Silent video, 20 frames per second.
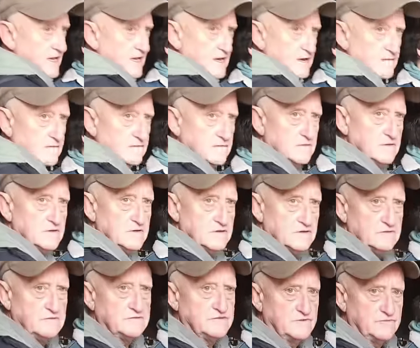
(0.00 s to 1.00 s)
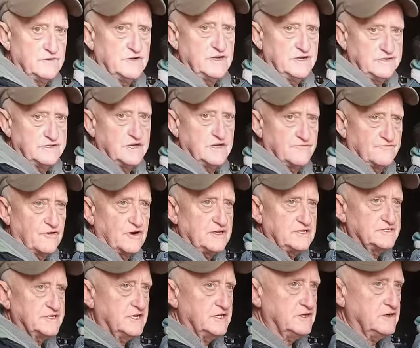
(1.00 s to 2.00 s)
had it was a really tough
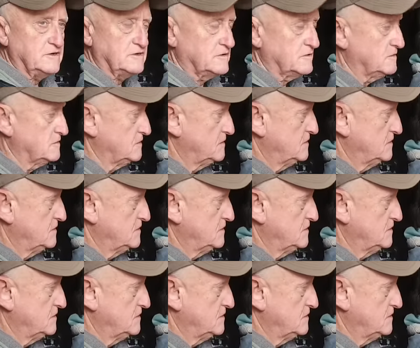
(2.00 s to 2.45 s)
race that year.